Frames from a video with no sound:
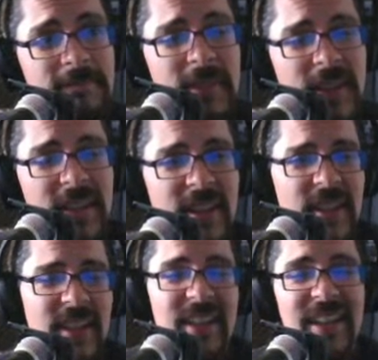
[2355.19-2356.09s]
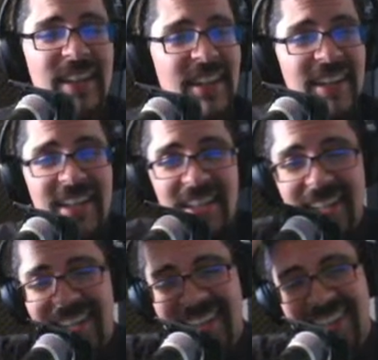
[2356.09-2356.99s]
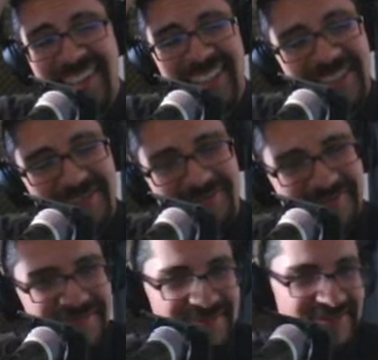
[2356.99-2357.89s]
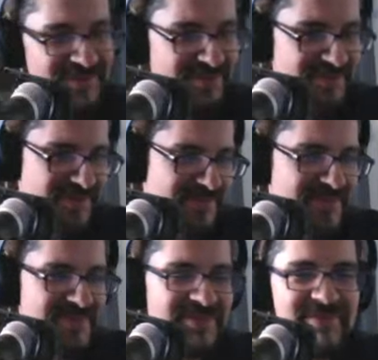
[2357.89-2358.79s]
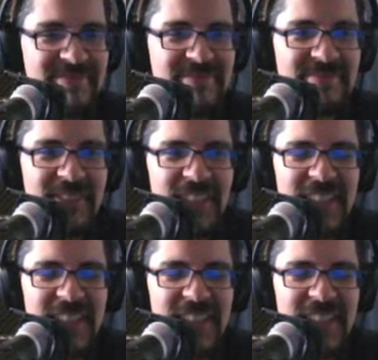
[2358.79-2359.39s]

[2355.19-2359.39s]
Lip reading: A mom giving up a 3-year-old? He's not even in kindergarten yet.